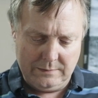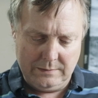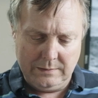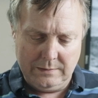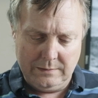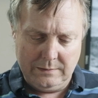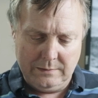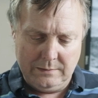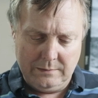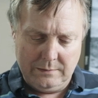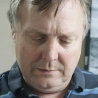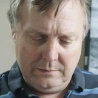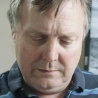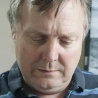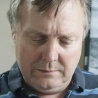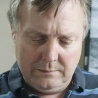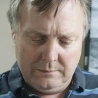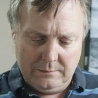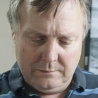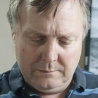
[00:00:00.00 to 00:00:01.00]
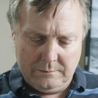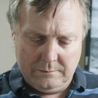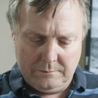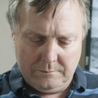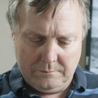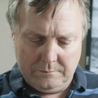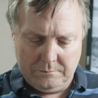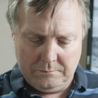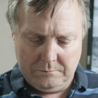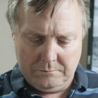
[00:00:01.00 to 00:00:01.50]

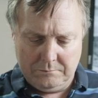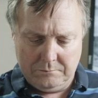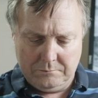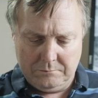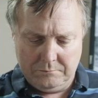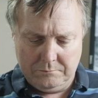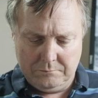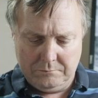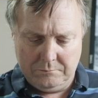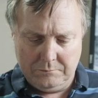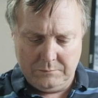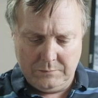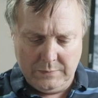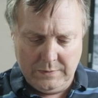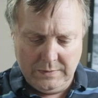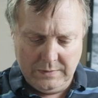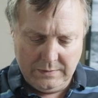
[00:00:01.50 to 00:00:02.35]
(silence)